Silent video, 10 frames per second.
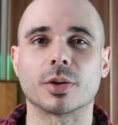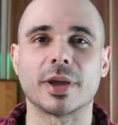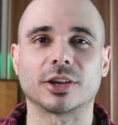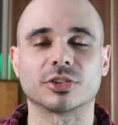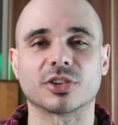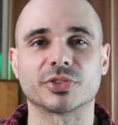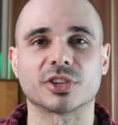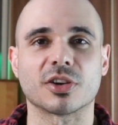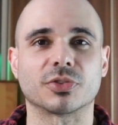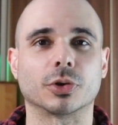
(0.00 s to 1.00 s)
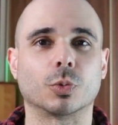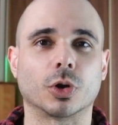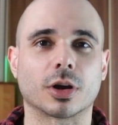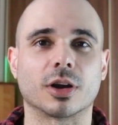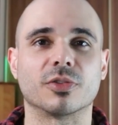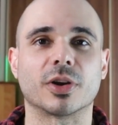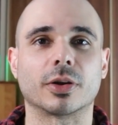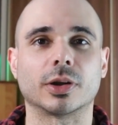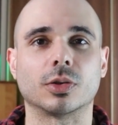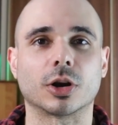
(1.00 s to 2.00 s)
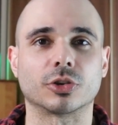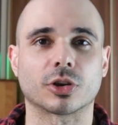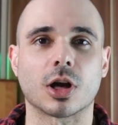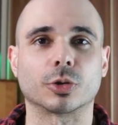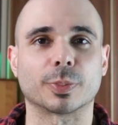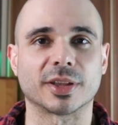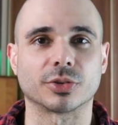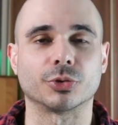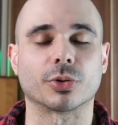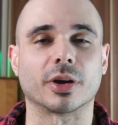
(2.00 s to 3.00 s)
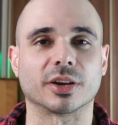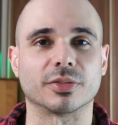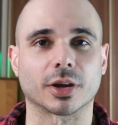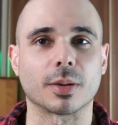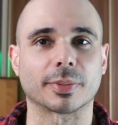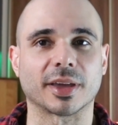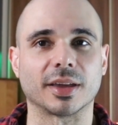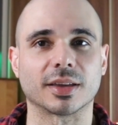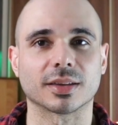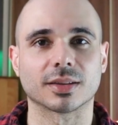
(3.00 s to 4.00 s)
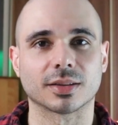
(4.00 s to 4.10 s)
want to make yourself suffer and work on a very large color pencil drawing of a cupcake.